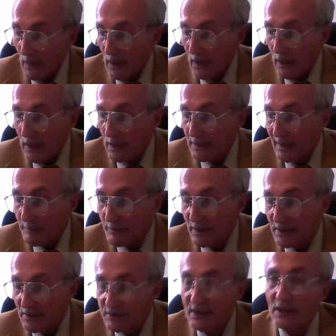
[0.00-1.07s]
And I'm going to
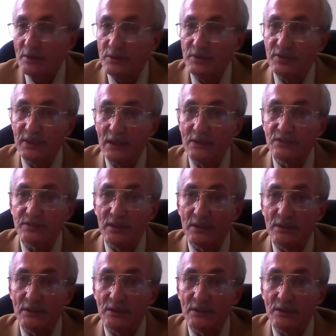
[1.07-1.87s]
tell you things that are